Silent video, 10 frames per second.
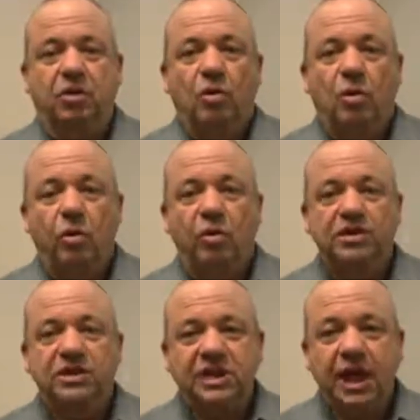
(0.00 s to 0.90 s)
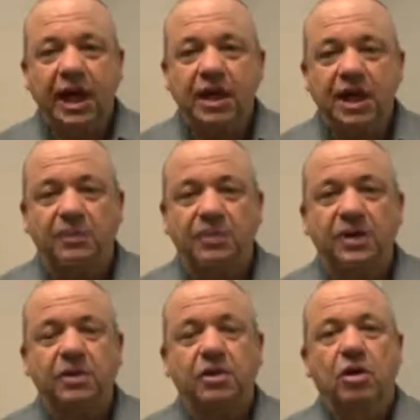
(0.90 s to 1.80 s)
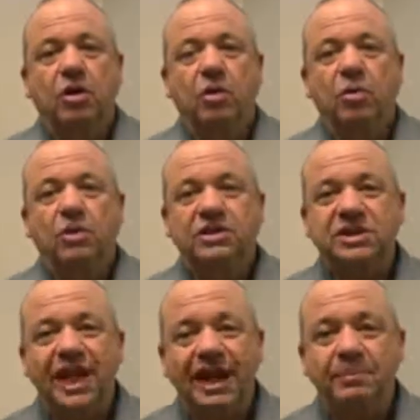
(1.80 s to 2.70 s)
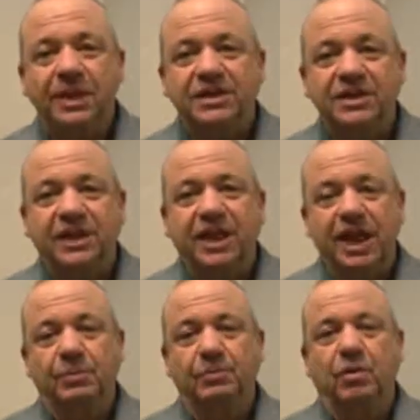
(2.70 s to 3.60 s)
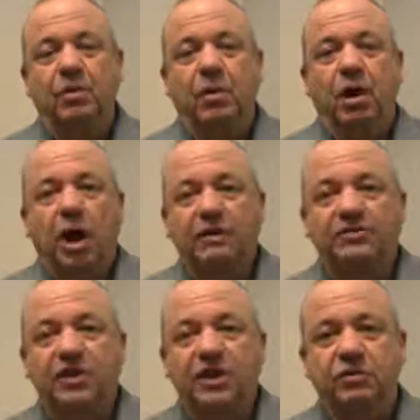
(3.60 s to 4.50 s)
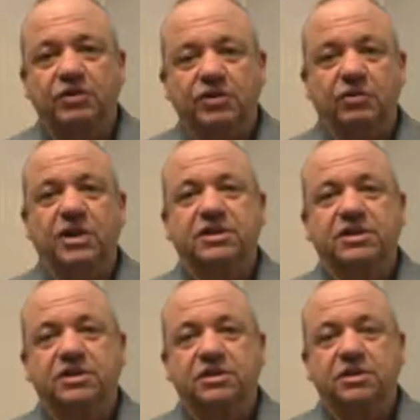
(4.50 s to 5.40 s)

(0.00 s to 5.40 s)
who is not competent, who is not mentally capable of dealing with the crisis.